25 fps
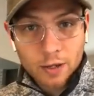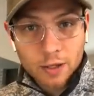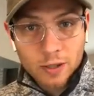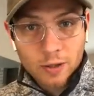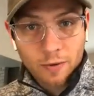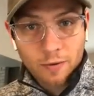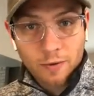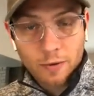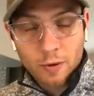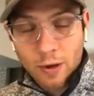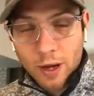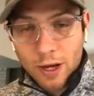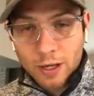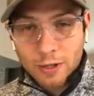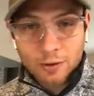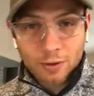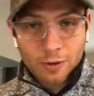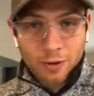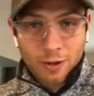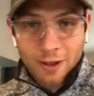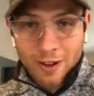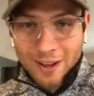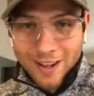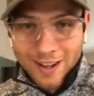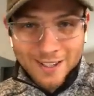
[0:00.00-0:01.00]
So a few extra
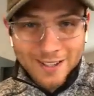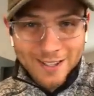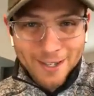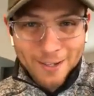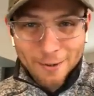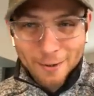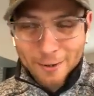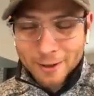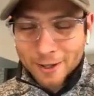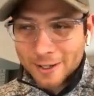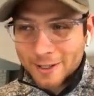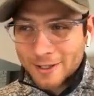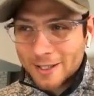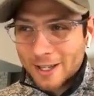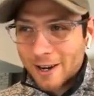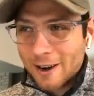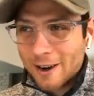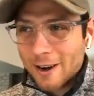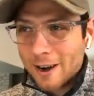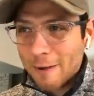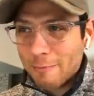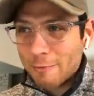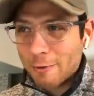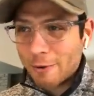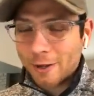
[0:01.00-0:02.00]
Client Tether things there,
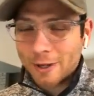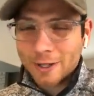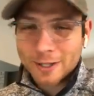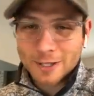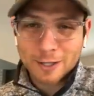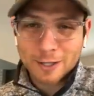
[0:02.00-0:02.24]
and I'm cooking